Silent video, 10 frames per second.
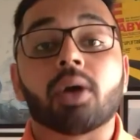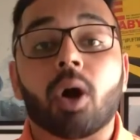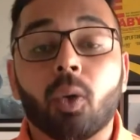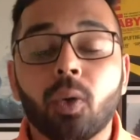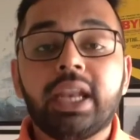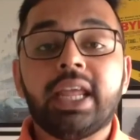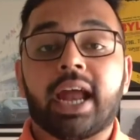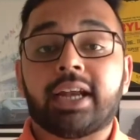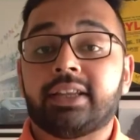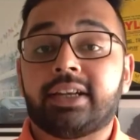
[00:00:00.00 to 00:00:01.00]
Only
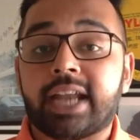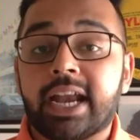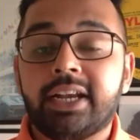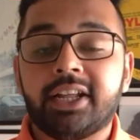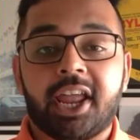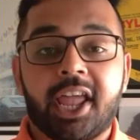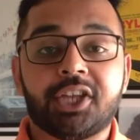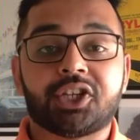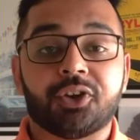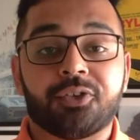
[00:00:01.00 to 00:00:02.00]
at the tender
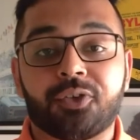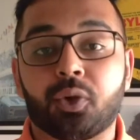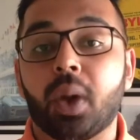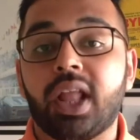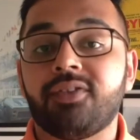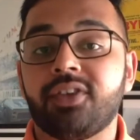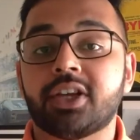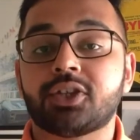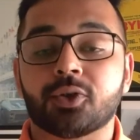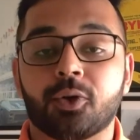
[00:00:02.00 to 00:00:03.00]
age of 12
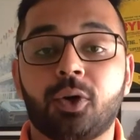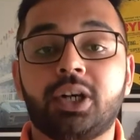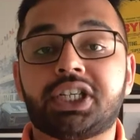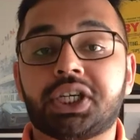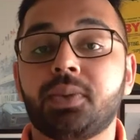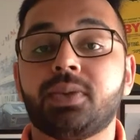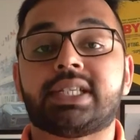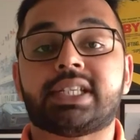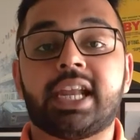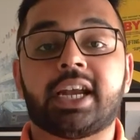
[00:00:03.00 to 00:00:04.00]
years old, she was
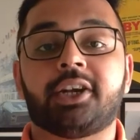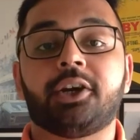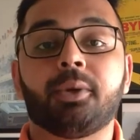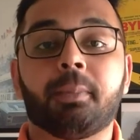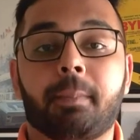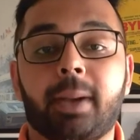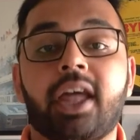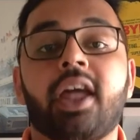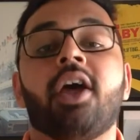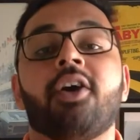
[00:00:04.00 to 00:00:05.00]
selected to
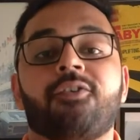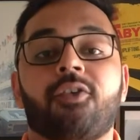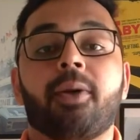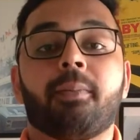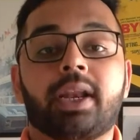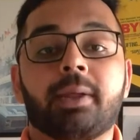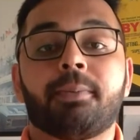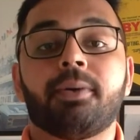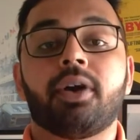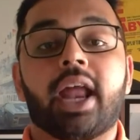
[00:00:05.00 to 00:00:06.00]
play for
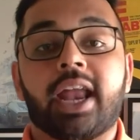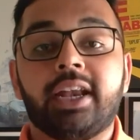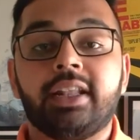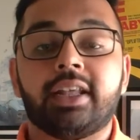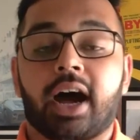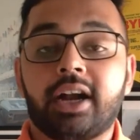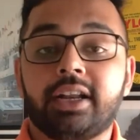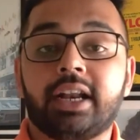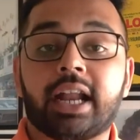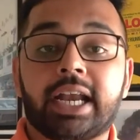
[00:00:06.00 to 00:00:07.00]
Manipur in the
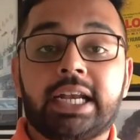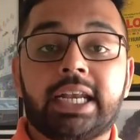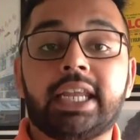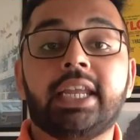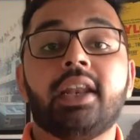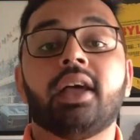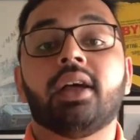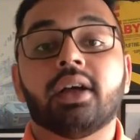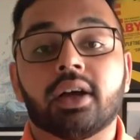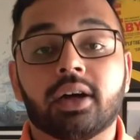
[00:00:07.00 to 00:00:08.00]
under-19
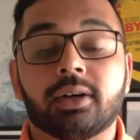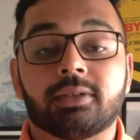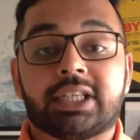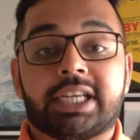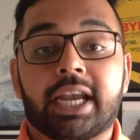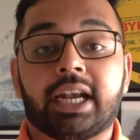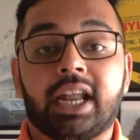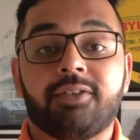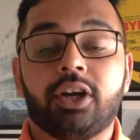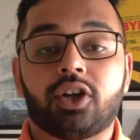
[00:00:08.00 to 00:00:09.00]
state
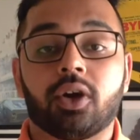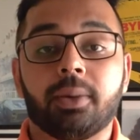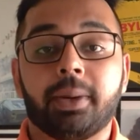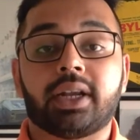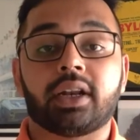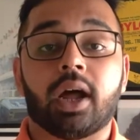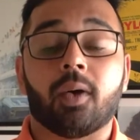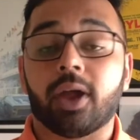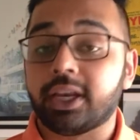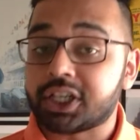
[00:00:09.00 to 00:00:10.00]
level tournament.
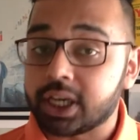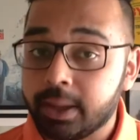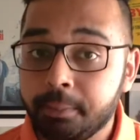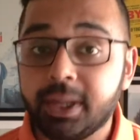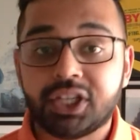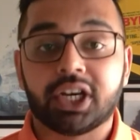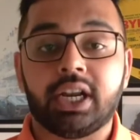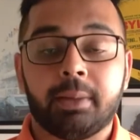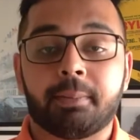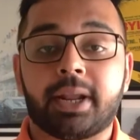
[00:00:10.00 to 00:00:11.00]
Now, she
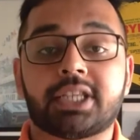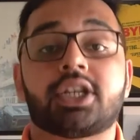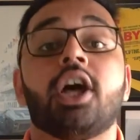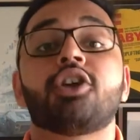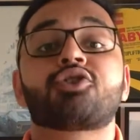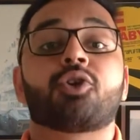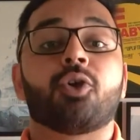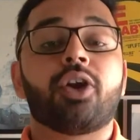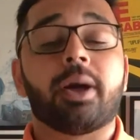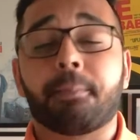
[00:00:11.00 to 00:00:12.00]
immediately impressed,
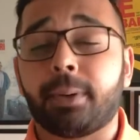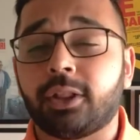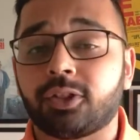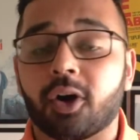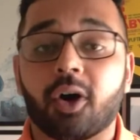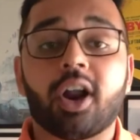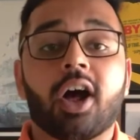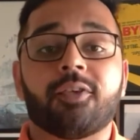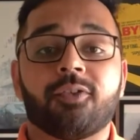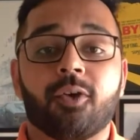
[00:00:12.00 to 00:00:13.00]
scored a plethora
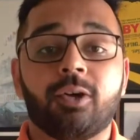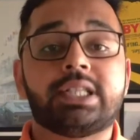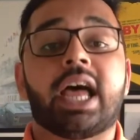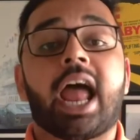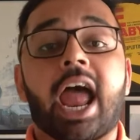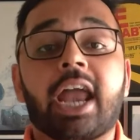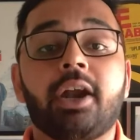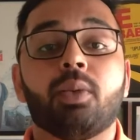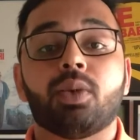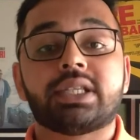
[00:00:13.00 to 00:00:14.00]
of goals
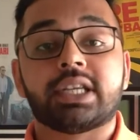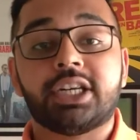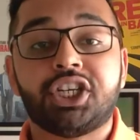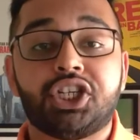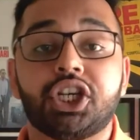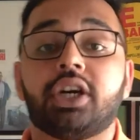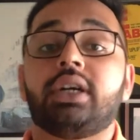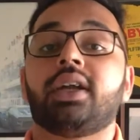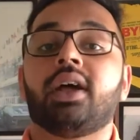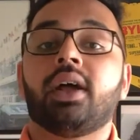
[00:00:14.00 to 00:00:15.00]
and was
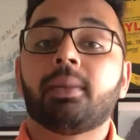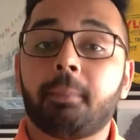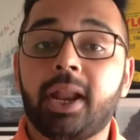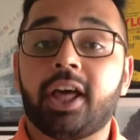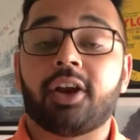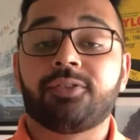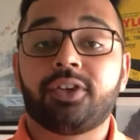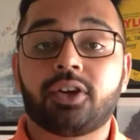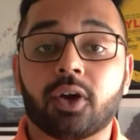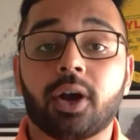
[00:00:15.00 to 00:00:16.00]
adjourned player of the
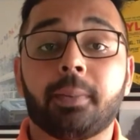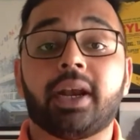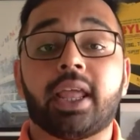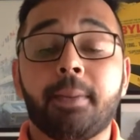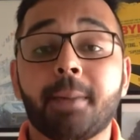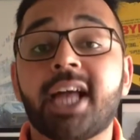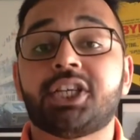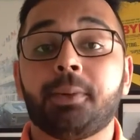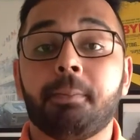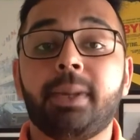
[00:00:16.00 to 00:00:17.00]
tournament.
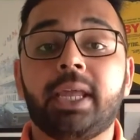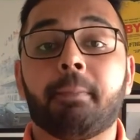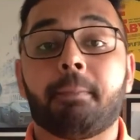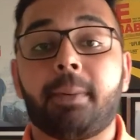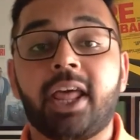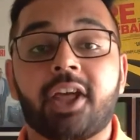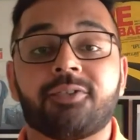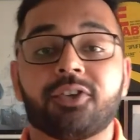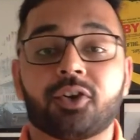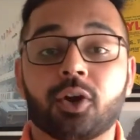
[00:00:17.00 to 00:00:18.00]
Imagine being player
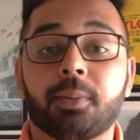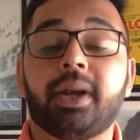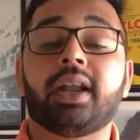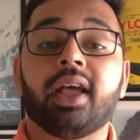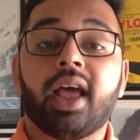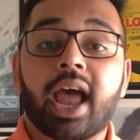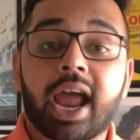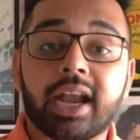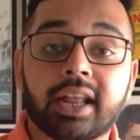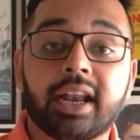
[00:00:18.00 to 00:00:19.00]
of the tournament
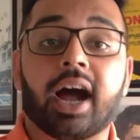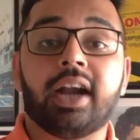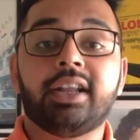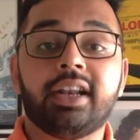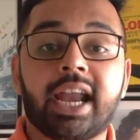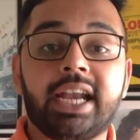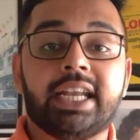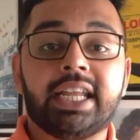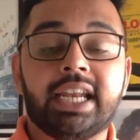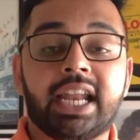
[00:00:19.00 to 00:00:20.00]
at an
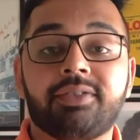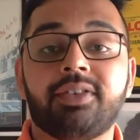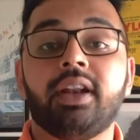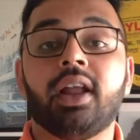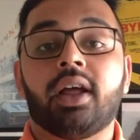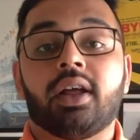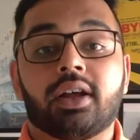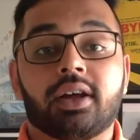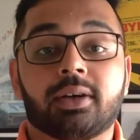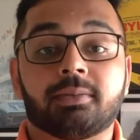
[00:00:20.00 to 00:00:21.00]
under-19 level
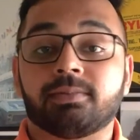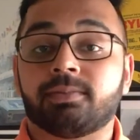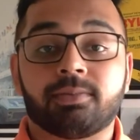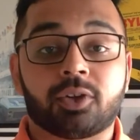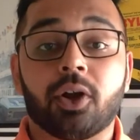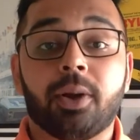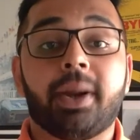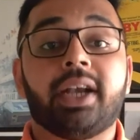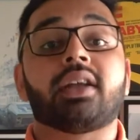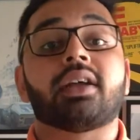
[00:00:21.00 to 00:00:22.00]

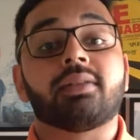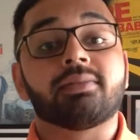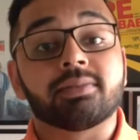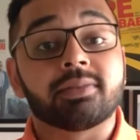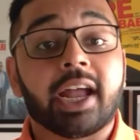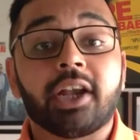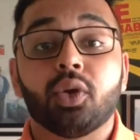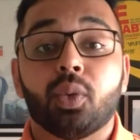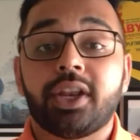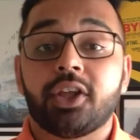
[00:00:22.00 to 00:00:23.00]
tournament, that
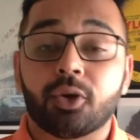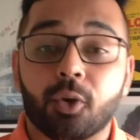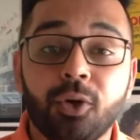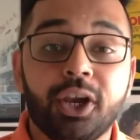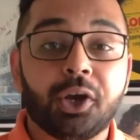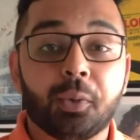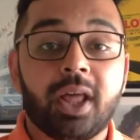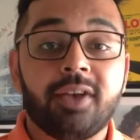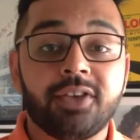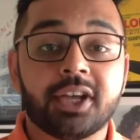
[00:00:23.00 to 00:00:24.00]
too when you're only
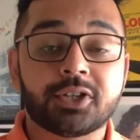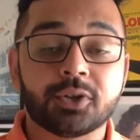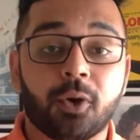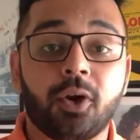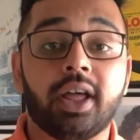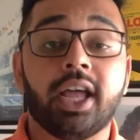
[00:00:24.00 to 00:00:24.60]
12 years old.